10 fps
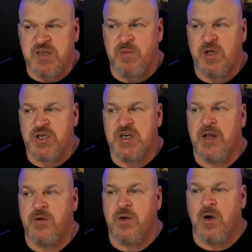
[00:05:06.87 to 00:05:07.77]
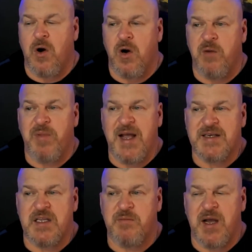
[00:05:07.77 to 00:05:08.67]
as bullets shot through the car and
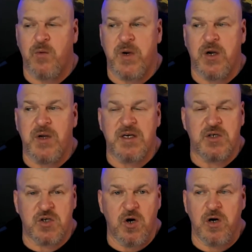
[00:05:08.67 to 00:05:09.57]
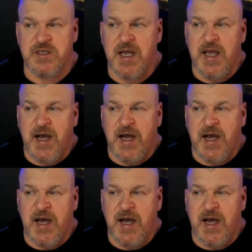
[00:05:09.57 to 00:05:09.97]
blasted the back window into shards.